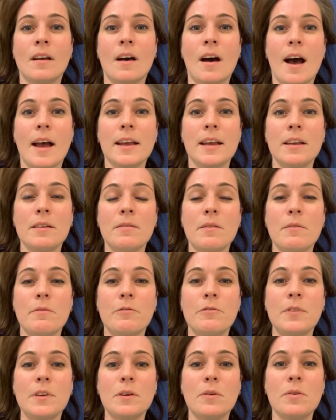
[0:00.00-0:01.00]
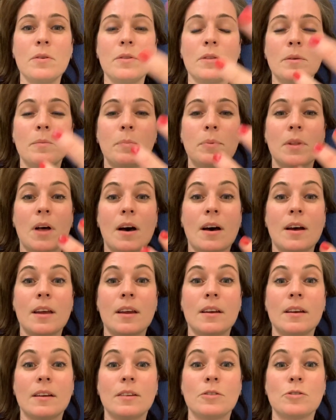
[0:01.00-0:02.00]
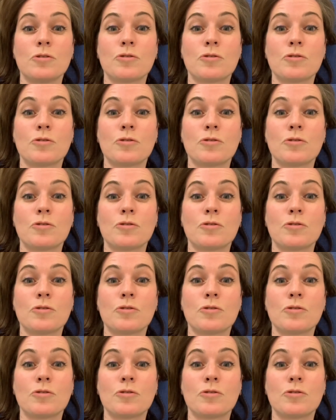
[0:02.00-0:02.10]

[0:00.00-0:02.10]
I can feel the blood